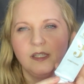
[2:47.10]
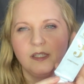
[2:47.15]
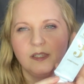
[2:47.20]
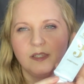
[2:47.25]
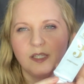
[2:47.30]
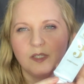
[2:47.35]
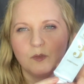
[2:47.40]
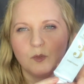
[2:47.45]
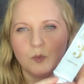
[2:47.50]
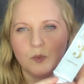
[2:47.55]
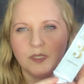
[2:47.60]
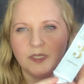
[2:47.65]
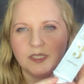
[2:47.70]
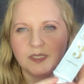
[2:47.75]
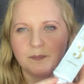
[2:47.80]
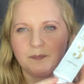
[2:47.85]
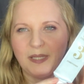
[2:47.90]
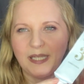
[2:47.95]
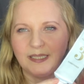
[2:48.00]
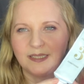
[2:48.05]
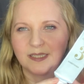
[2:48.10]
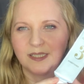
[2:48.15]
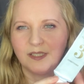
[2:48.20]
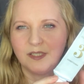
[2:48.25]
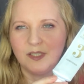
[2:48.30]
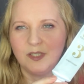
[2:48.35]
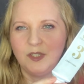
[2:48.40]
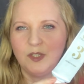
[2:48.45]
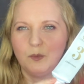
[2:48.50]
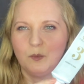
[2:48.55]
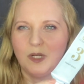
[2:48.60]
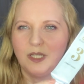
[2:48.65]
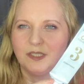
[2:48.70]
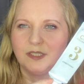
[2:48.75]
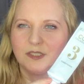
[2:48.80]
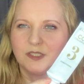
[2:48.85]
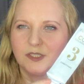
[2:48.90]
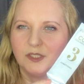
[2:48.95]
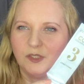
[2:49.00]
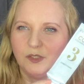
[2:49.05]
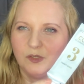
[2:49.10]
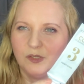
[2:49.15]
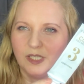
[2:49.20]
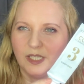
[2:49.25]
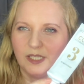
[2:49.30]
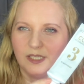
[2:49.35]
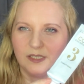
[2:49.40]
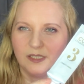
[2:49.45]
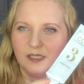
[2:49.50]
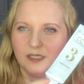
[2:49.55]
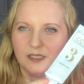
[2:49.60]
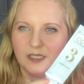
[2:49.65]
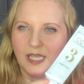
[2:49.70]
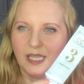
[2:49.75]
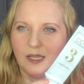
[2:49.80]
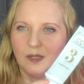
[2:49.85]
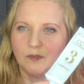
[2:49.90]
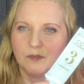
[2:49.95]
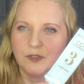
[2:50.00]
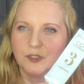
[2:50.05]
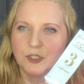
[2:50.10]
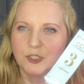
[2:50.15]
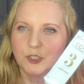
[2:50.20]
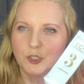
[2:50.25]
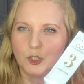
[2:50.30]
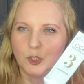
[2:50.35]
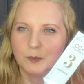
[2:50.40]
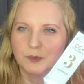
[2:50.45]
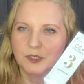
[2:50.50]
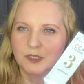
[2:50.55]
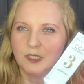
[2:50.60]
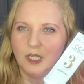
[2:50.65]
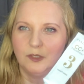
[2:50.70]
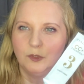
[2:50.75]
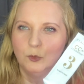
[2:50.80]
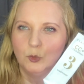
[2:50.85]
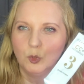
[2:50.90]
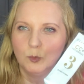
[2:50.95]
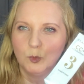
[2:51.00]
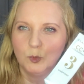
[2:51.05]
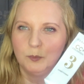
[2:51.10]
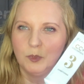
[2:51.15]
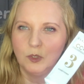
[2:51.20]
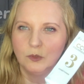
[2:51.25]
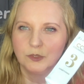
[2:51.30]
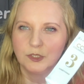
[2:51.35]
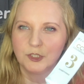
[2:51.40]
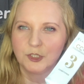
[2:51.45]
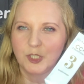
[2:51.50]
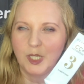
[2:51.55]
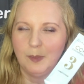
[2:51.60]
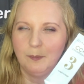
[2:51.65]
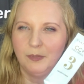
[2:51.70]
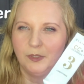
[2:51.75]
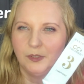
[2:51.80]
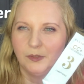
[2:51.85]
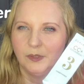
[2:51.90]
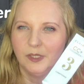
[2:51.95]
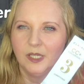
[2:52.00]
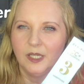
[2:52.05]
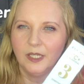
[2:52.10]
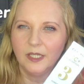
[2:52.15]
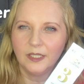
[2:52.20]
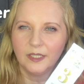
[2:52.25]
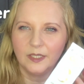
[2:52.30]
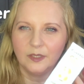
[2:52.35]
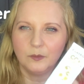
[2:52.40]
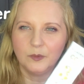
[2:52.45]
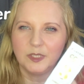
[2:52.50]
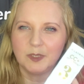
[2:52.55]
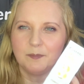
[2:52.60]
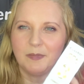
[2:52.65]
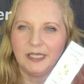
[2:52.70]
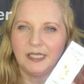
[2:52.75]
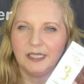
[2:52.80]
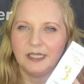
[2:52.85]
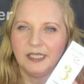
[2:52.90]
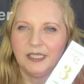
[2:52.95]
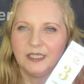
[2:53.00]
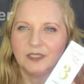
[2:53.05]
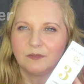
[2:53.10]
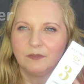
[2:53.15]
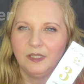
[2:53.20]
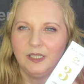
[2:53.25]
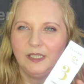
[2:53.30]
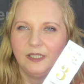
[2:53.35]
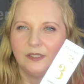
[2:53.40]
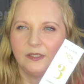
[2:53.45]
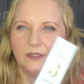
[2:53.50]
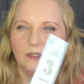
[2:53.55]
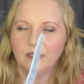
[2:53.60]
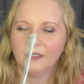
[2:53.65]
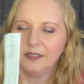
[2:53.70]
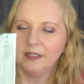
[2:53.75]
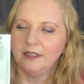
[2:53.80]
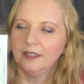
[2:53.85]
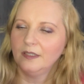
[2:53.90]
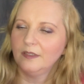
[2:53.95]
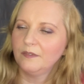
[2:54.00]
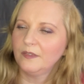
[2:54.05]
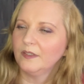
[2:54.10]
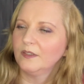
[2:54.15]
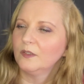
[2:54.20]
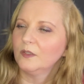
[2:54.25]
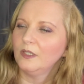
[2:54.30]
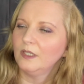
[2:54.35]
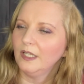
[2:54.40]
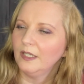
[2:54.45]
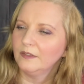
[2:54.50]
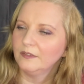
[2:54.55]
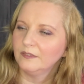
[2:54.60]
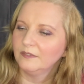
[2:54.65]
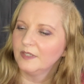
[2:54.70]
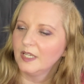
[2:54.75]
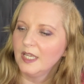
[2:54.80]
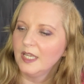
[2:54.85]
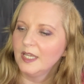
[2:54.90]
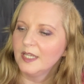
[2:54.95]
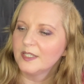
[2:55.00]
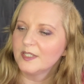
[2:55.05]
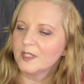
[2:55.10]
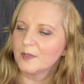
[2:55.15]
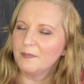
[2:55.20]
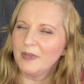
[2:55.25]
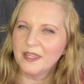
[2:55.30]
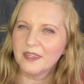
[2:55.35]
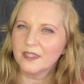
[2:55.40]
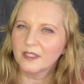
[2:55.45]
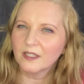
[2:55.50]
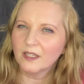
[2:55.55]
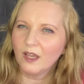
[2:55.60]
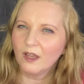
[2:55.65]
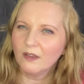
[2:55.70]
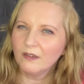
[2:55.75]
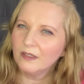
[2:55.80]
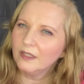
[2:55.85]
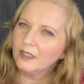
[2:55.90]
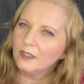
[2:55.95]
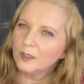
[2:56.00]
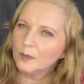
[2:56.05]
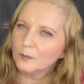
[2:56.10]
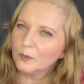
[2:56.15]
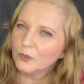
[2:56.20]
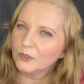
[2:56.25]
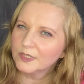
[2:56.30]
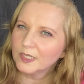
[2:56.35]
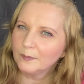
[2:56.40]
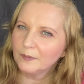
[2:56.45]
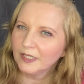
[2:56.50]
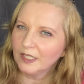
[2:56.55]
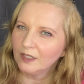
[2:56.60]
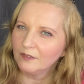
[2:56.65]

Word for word: They're always better than the ones that you get out of the shops, like normal bottles of shampoo. They always make these really good. I don't know if they've got a load of dimethicone in them or something.